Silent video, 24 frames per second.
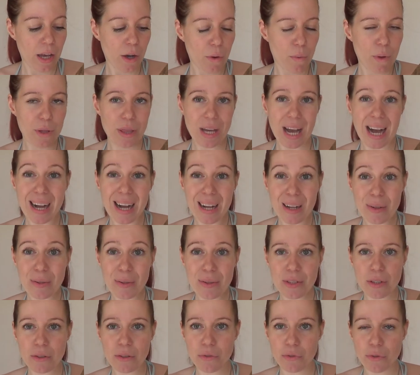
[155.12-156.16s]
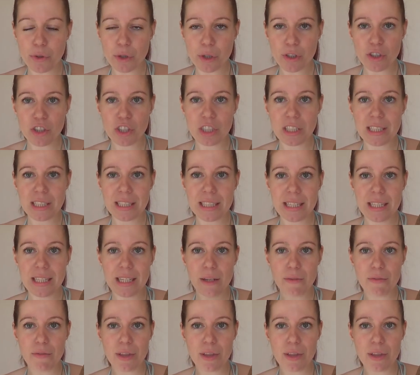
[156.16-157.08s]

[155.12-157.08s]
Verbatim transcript: with owls, unfortunately,